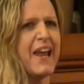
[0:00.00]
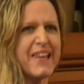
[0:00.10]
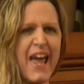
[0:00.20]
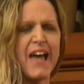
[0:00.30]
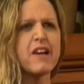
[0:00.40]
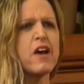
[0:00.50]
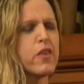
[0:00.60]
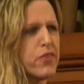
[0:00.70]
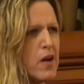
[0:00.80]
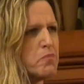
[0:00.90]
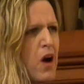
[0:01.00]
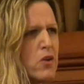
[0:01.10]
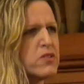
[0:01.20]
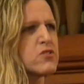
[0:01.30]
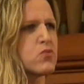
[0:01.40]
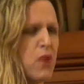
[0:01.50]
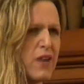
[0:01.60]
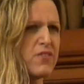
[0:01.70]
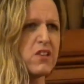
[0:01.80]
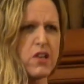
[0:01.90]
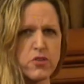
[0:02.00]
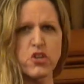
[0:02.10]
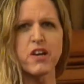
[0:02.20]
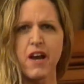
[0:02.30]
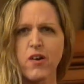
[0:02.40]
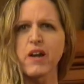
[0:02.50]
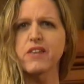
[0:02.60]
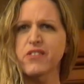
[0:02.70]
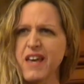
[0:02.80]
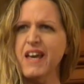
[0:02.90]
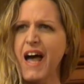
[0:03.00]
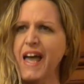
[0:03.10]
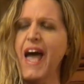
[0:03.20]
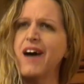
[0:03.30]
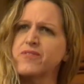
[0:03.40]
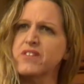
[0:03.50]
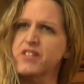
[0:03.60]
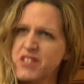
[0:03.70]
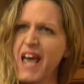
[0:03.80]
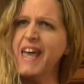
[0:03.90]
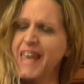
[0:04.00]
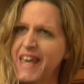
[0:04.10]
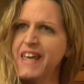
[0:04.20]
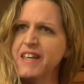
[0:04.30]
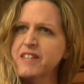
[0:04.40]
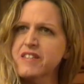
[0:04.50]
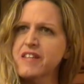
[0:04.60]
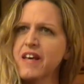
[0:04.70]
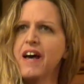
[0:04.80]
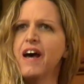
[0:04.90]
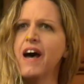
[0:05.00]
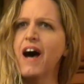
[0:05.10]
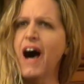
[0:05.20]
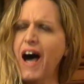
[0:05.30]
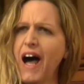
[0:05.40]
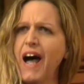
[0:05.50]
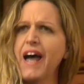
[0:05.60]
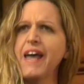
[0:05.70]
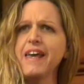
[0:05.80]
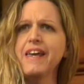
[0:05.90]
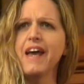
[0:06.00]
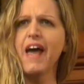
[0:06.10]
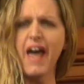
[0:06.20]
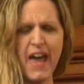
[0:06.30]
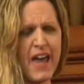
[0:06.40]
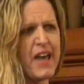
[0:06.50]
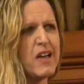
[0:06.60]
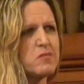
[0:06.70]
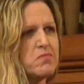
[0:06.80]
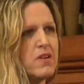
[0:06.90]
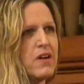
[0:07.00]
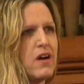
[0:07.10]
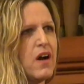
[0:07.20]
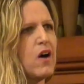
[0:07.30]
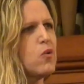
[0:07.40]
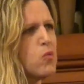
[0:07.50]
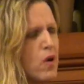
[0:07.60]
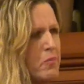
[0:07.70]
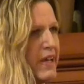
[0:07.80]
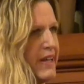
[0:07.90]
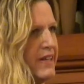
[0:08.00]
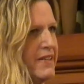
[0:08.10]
And yet, the most revolutionary thing I have to say is, I am a woman.